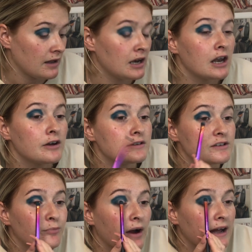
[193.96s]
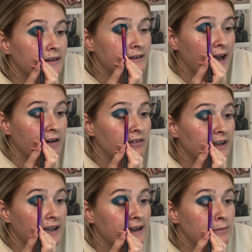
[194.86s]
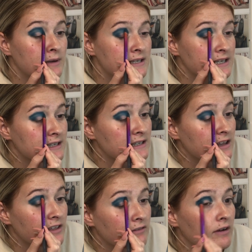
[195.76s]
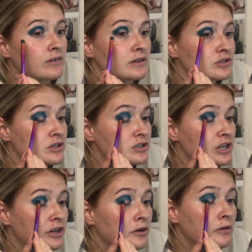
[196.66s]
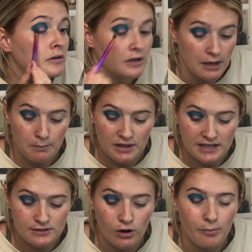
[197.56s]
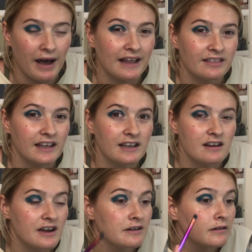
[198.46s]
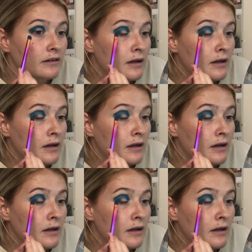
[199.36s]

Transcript: Loads of brands have like hit and misses, and I think Revolution do, but that's not a bad thing, you know?